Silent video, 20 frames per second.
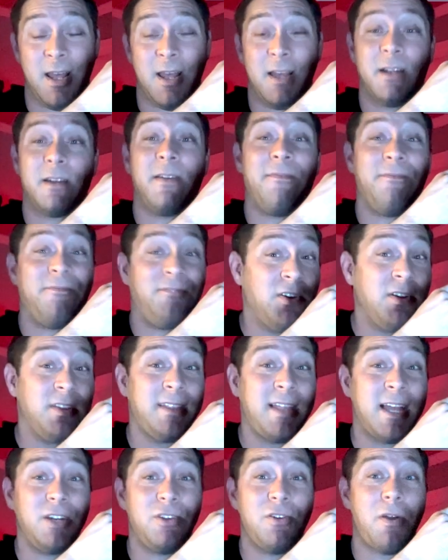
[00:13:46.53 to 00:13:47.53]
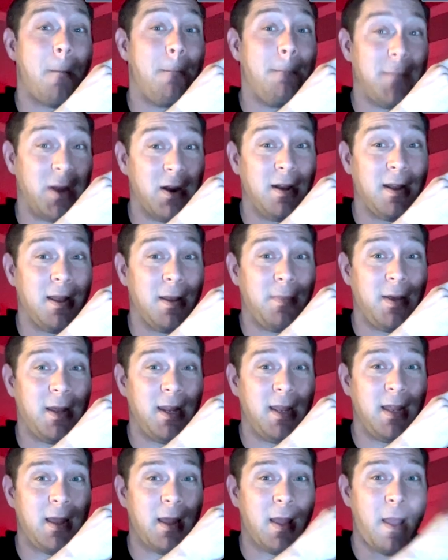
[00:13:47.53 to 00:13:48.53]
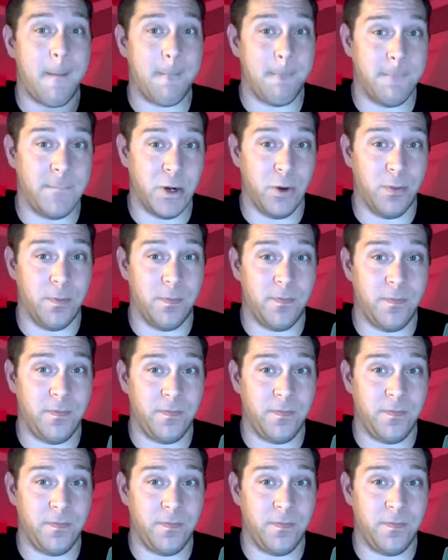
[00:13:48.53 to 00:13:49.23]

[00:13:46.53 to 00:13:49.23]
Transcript: Convert that to American money, boom.